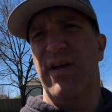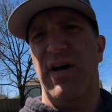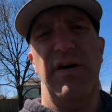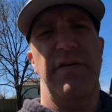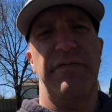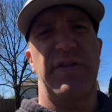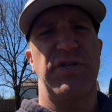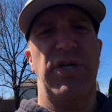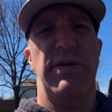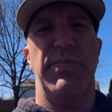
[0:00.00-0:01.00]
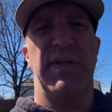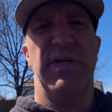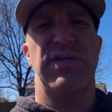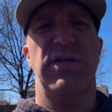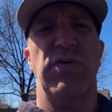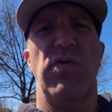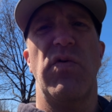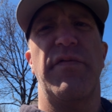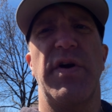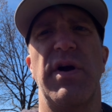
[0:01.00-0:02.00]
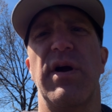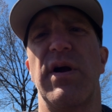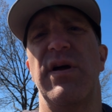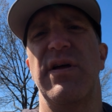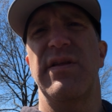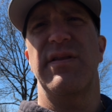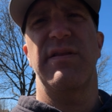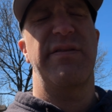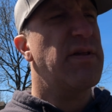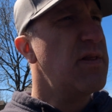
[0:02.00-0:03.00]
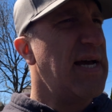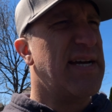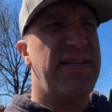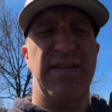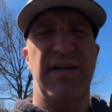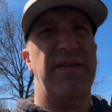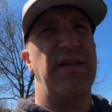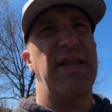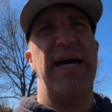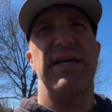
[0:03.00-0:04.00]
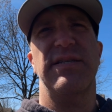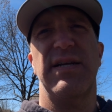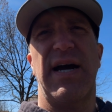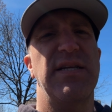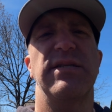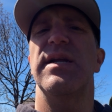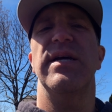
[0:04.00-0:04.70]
of the Jeep, and let's go over like I said, the last odds and